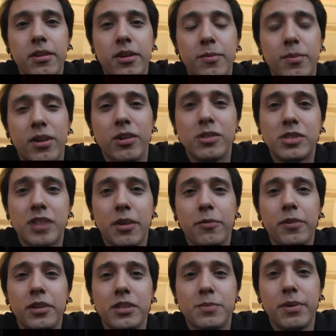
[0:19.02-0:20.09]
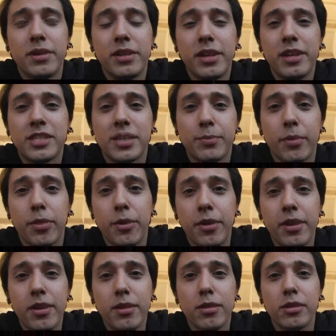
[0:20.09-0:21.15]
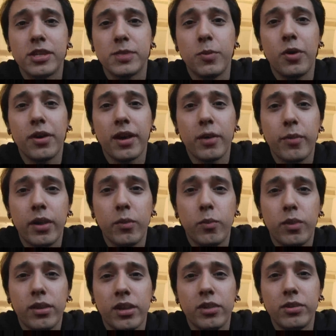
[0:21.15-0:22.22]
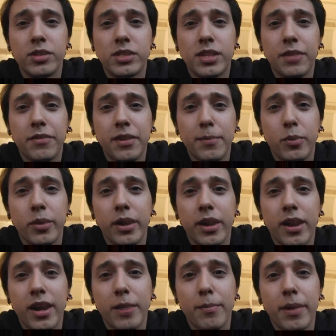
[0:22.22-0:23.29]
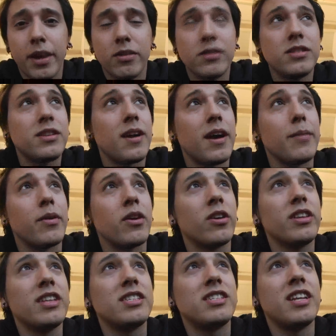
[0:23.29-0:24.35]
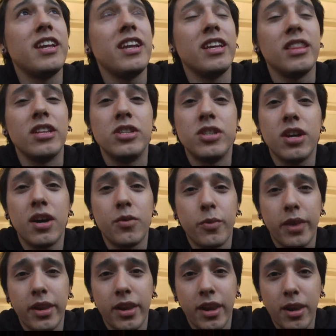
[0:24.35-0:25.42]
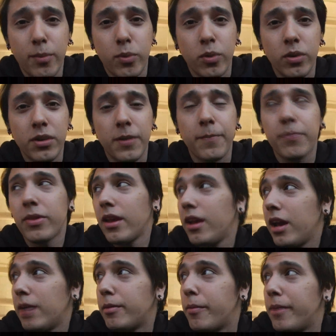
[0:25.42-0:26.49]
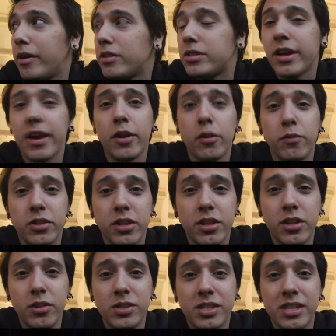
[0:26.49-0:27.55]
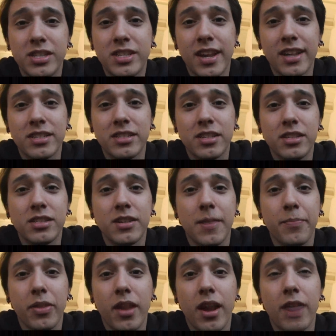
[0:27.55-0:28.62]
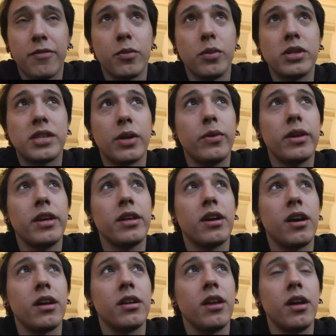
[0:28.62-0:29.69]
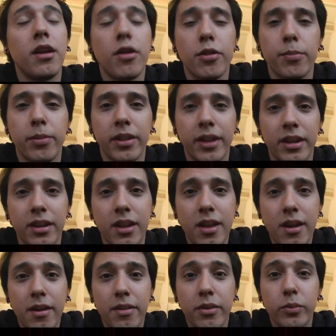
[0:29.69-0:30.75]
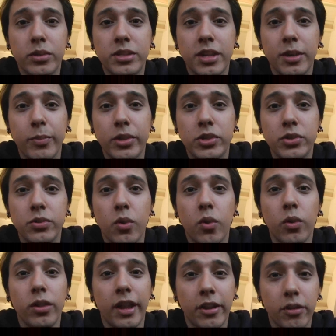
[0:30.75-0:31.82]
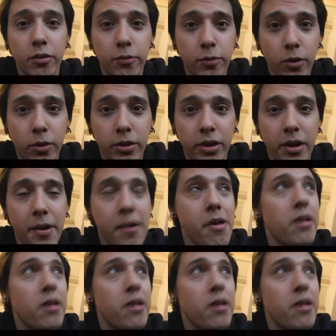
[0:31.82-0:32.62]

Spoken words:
Good morning, Stefan. It's Monday, December 30th. This morning I weighed 170.9 pounds. I'm currently sitting in the John Wayne Airport. I'm about to head over to Houston, Texas, after which I will get on another plane that will take me to Orlando, Florida.